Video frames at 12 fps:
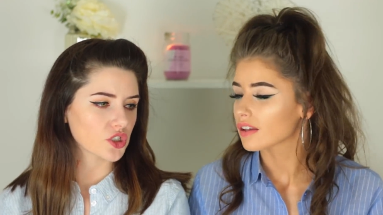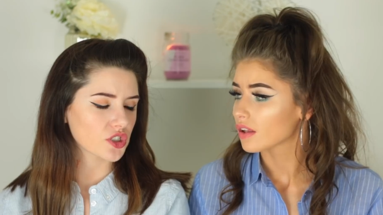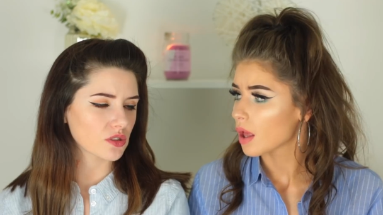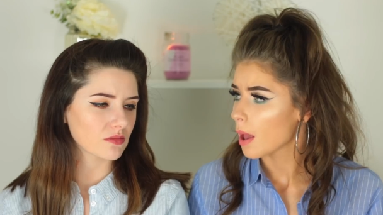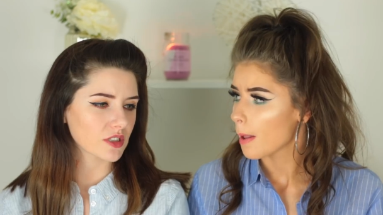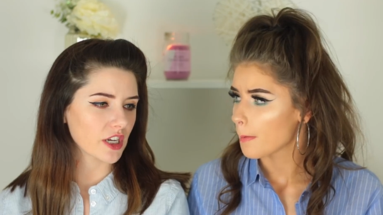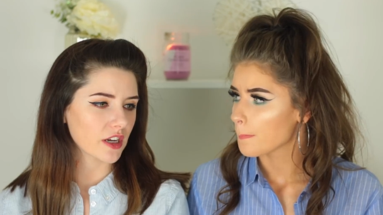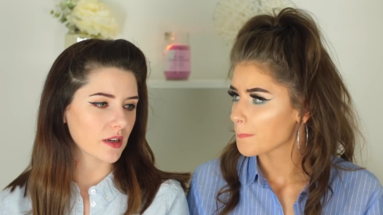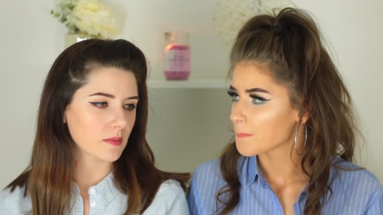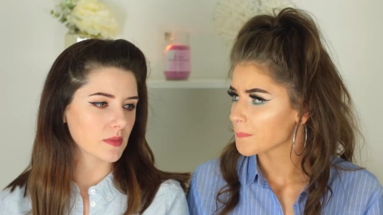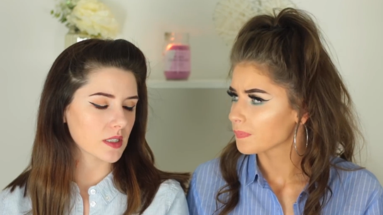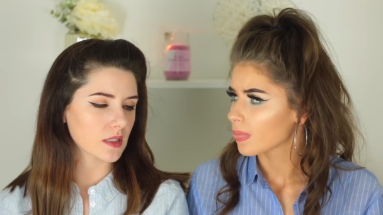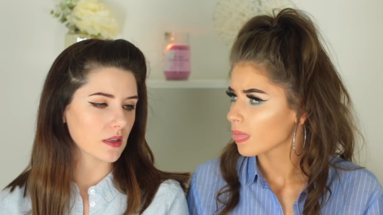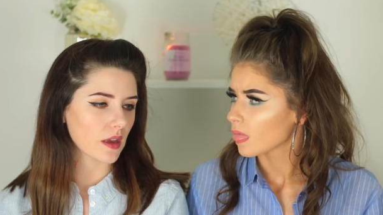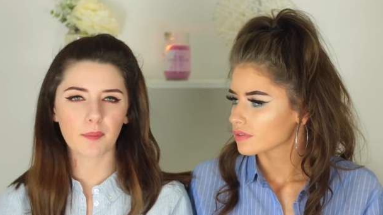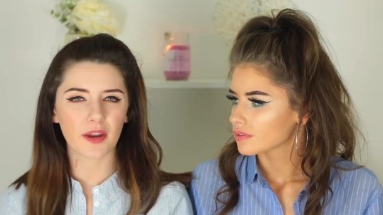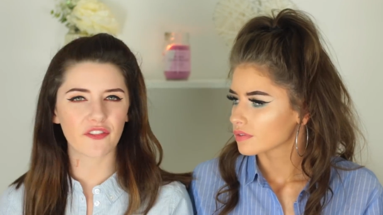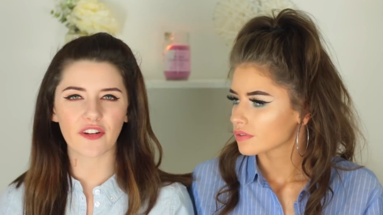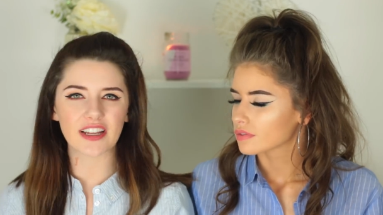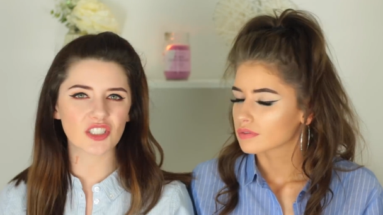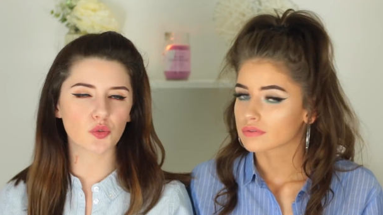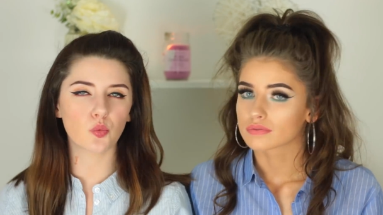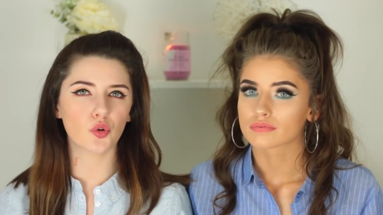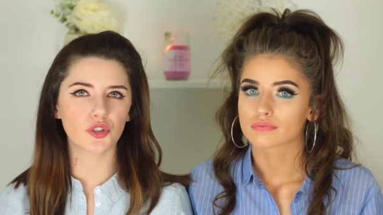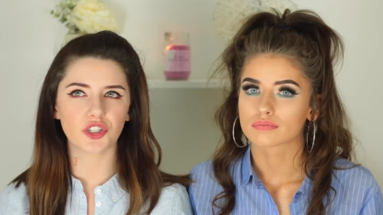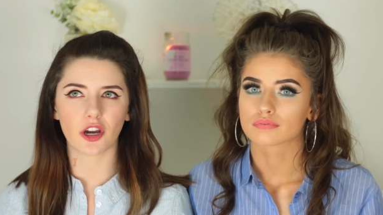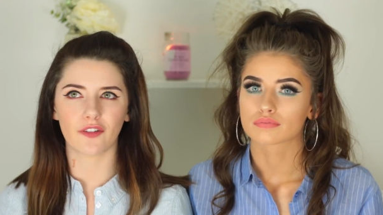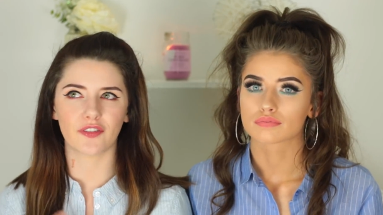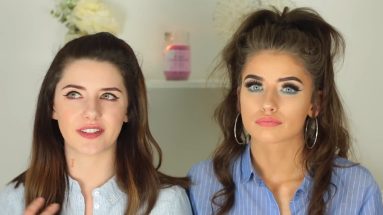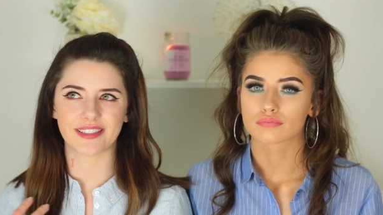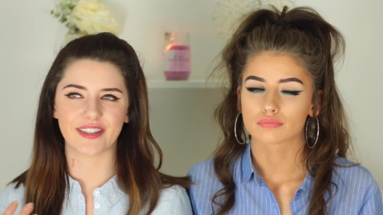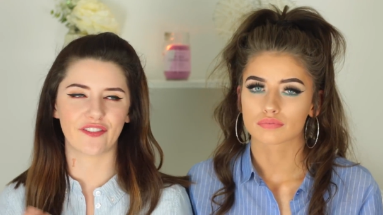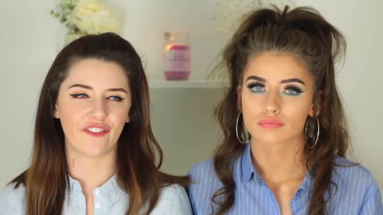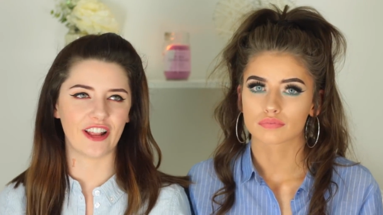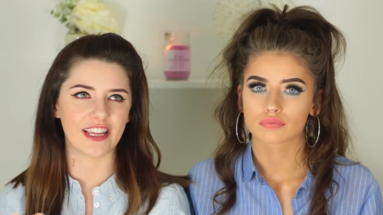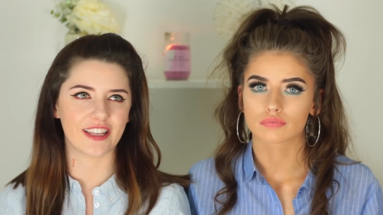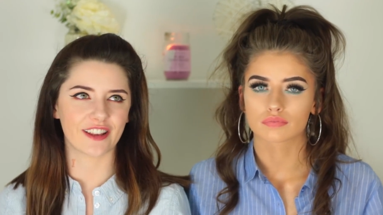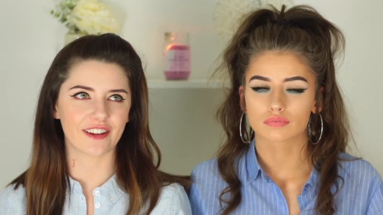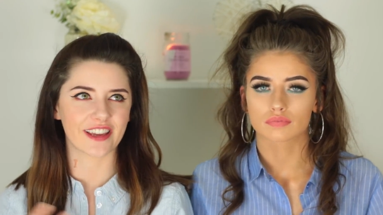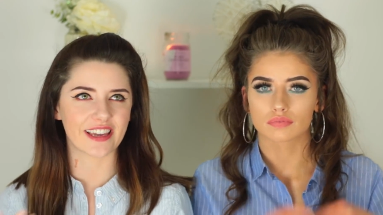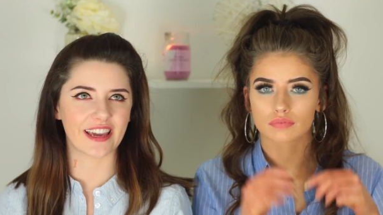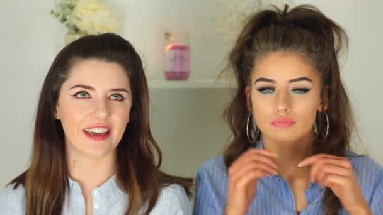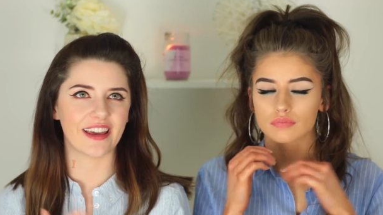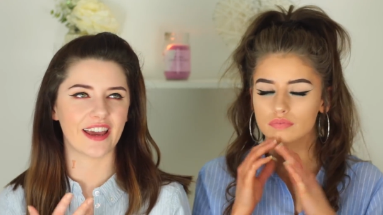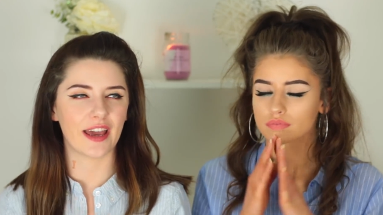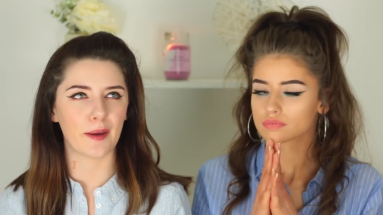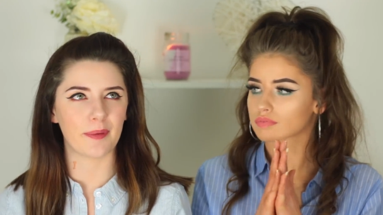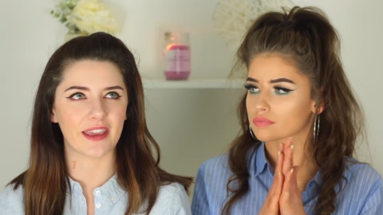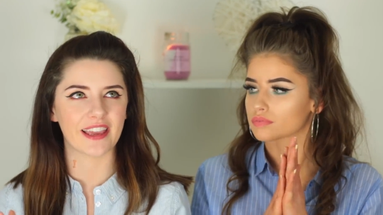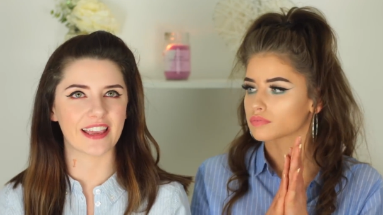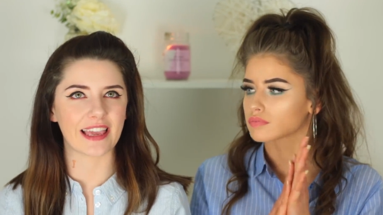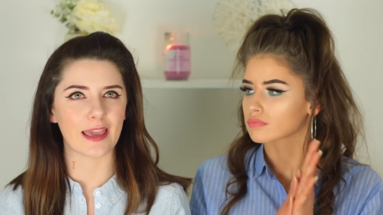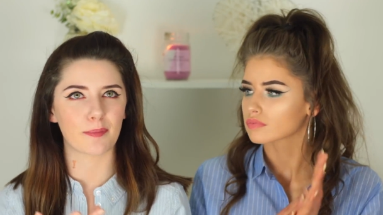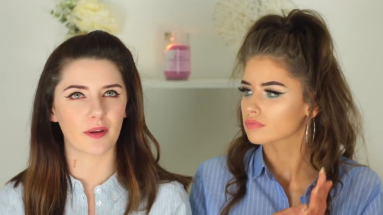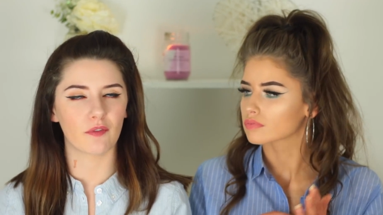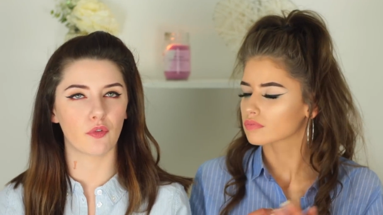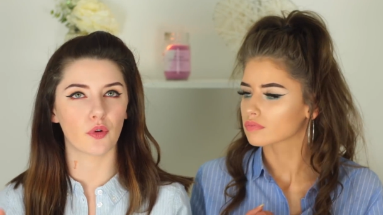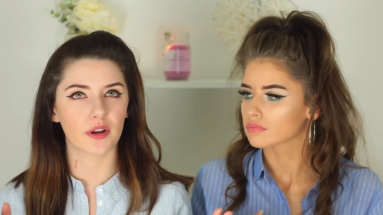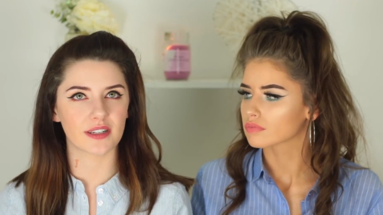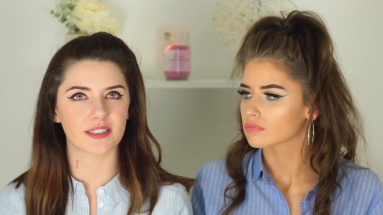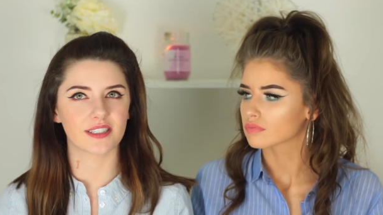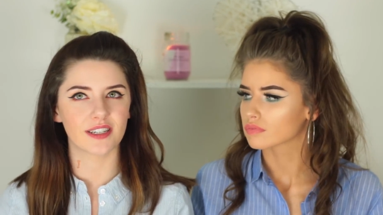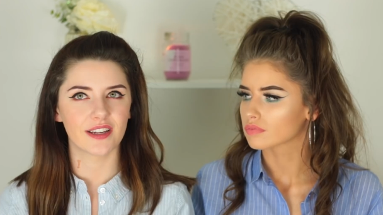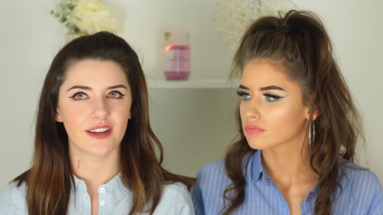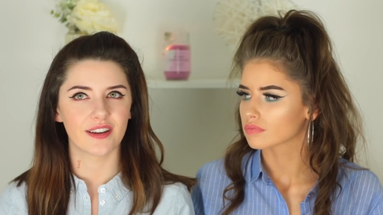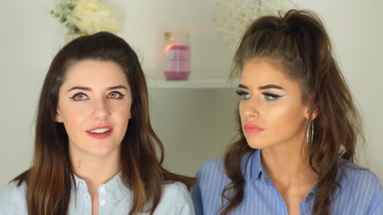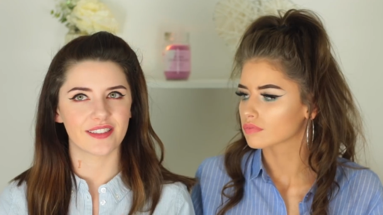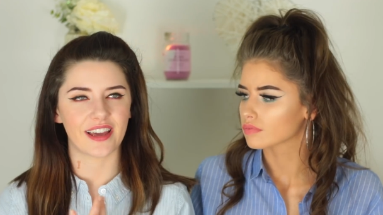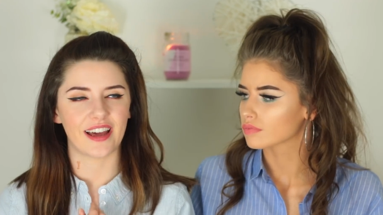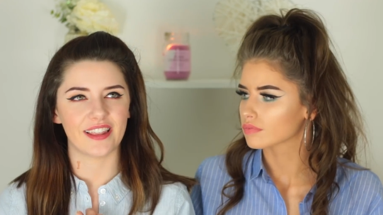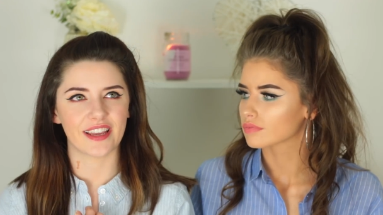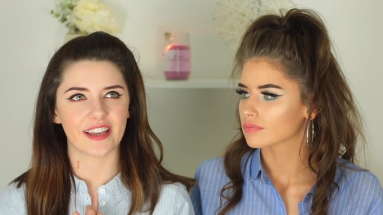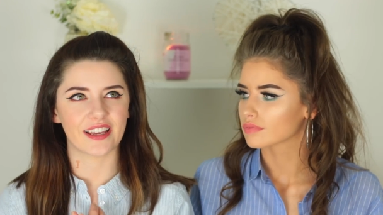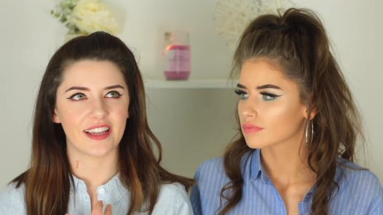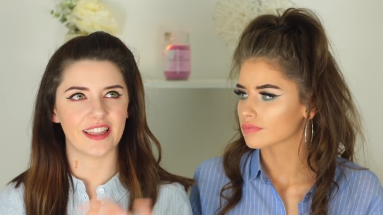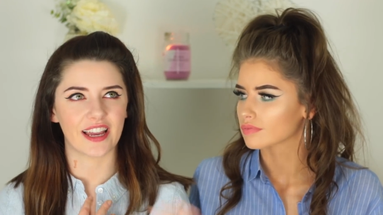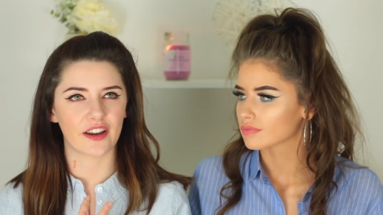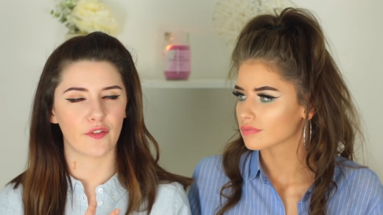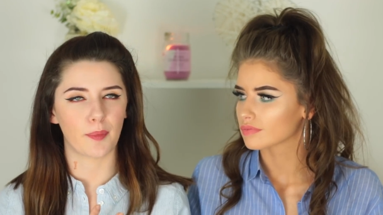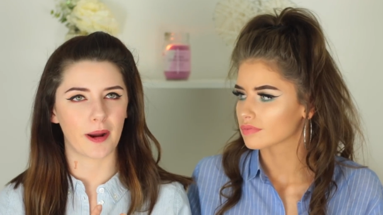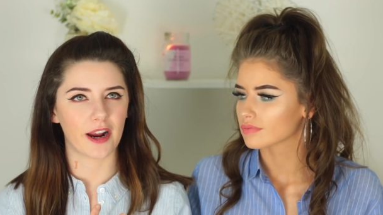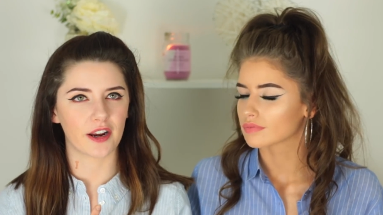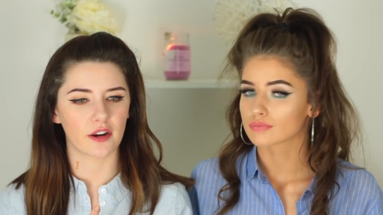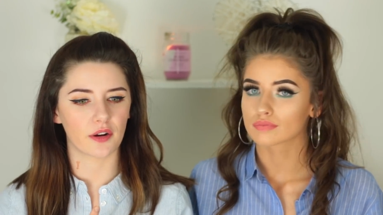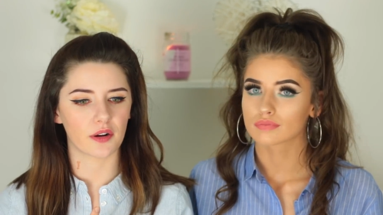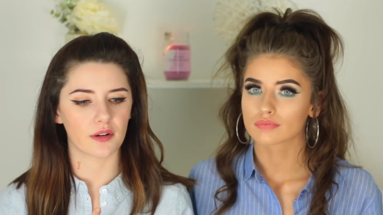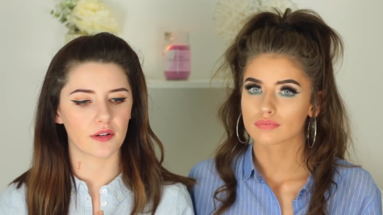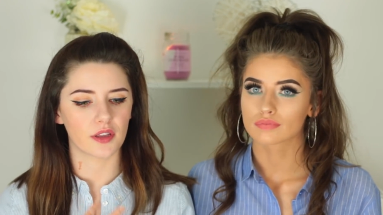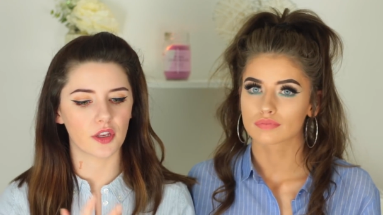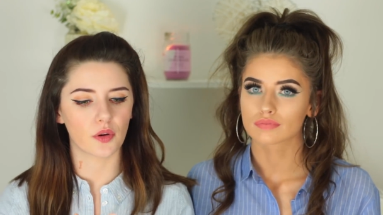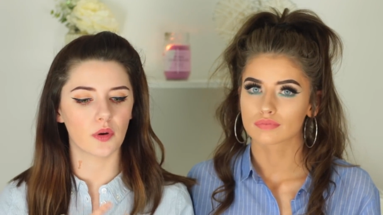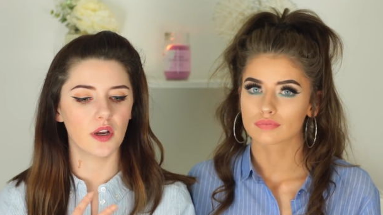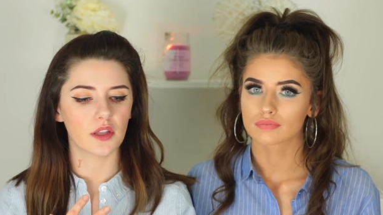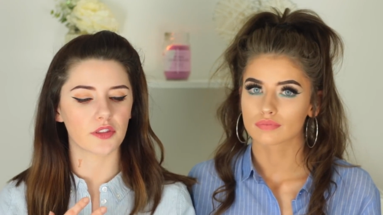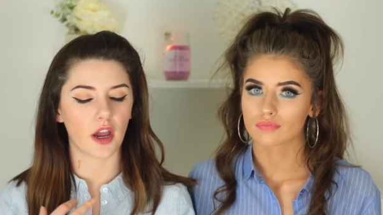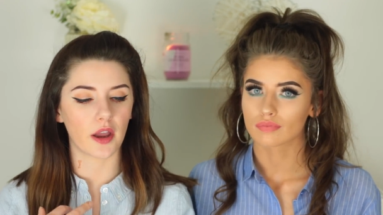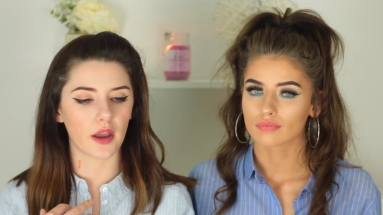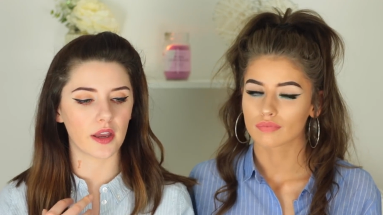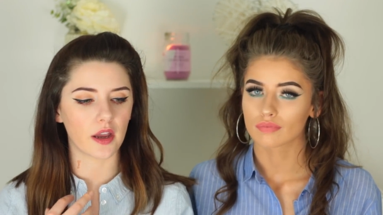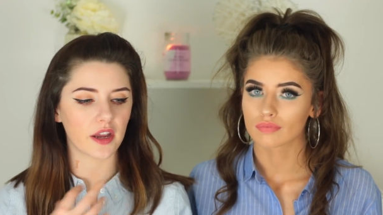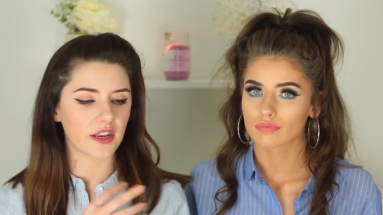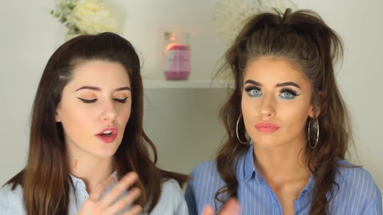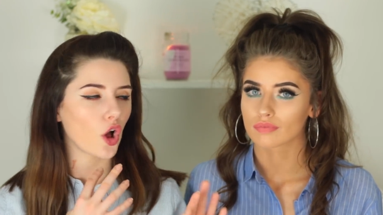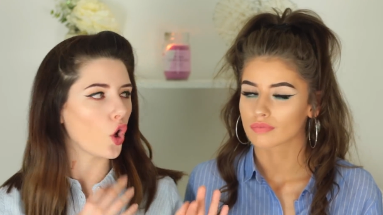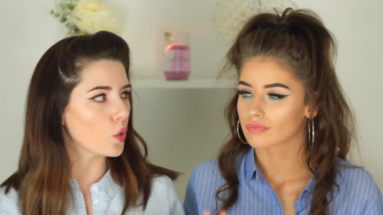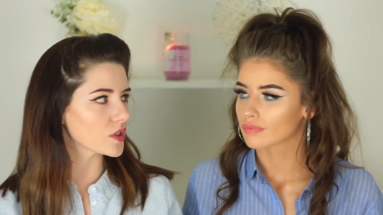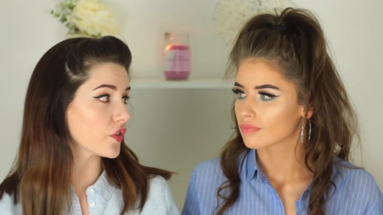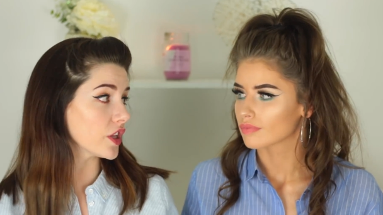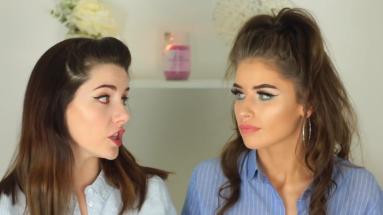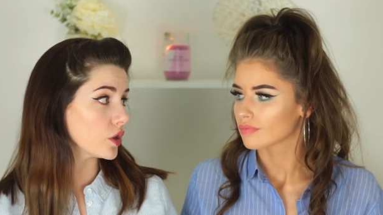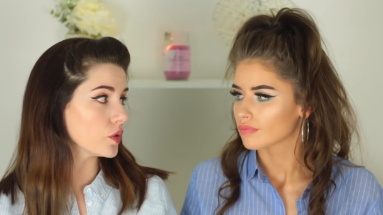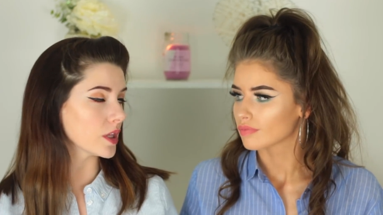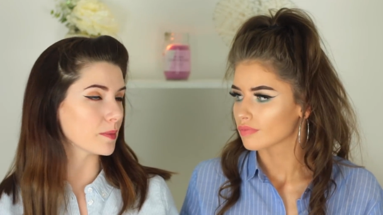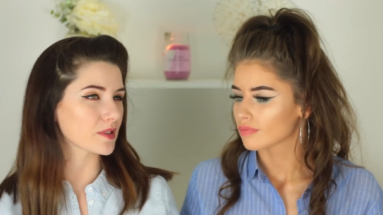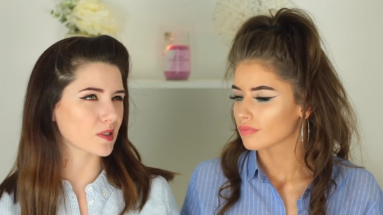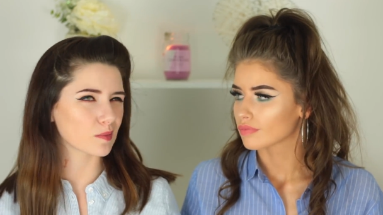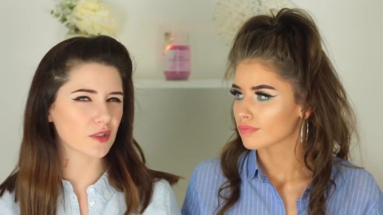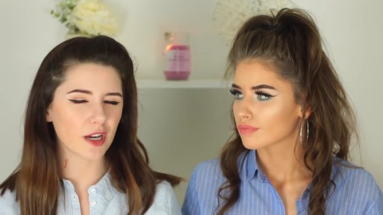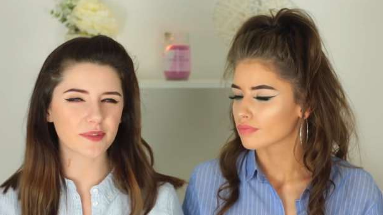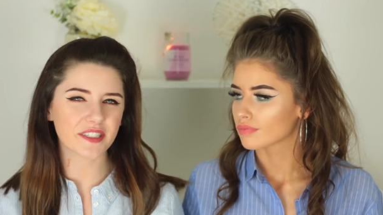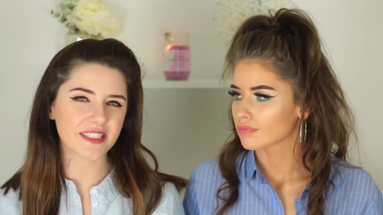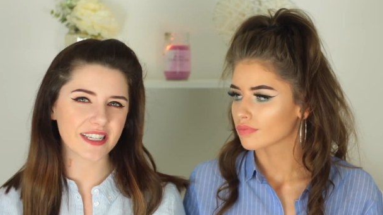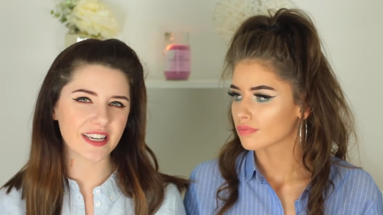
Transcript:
Speaker 1: just sometimes, and my friends would obviously fill in like a big gaping void that like a lack of a partner you know that I, I didn't always feel lonely but sometimes i